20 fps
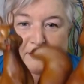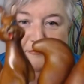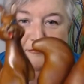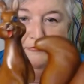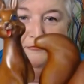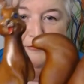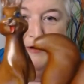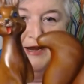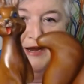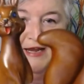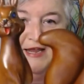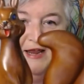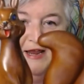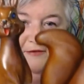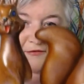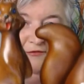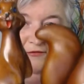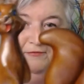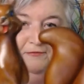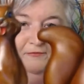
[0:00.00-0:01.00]
Freddy
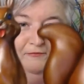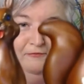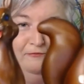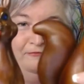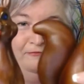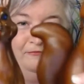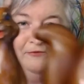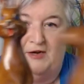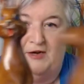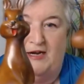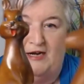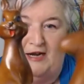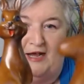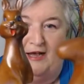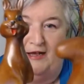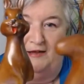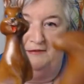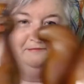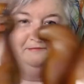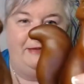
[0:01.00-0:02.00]
and
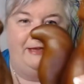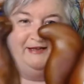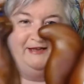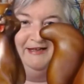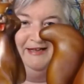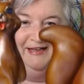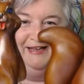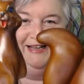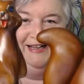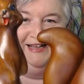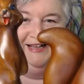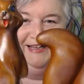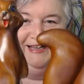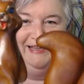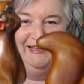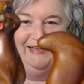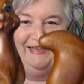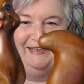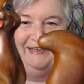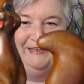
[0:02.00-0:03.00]
Frida.
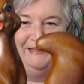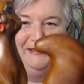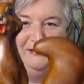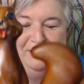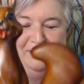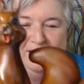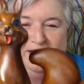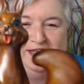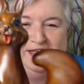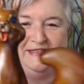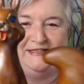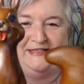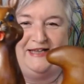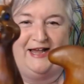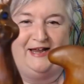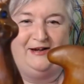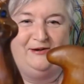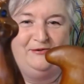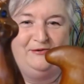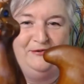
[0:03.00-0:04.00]
You can
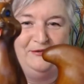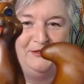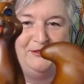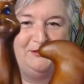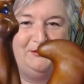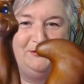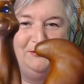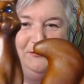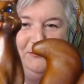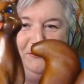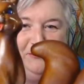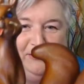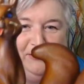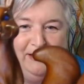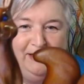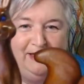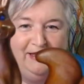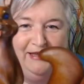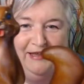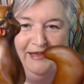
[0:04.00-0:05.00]
decide who's who.
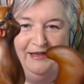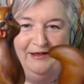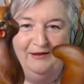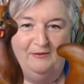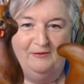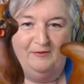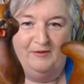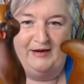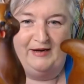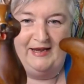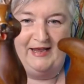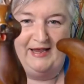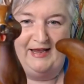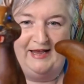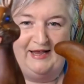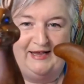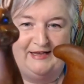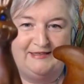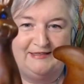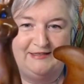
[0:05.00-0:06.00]
One
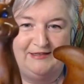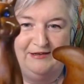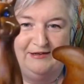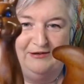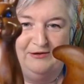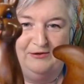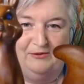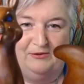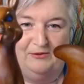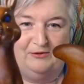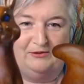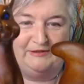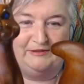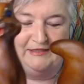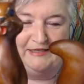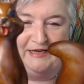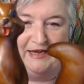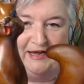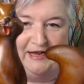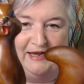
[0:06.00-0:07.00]
has
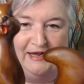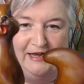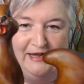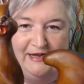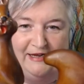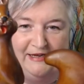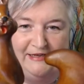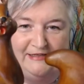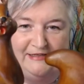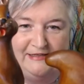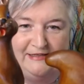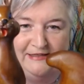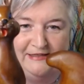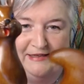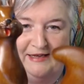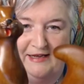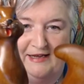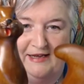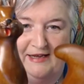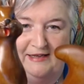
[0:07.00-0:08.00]
golden eyes
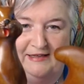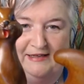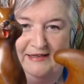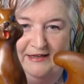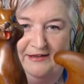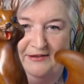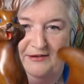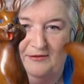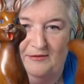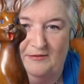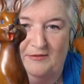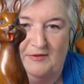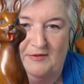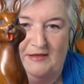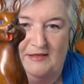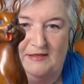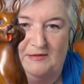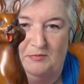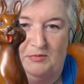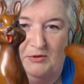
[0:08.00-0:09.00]
and the other with
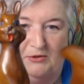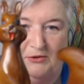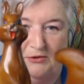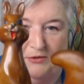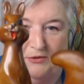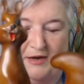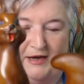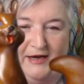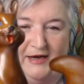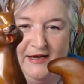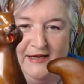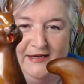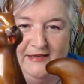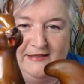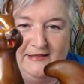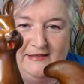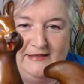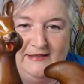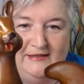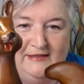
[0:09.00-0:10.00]
these blue eyes.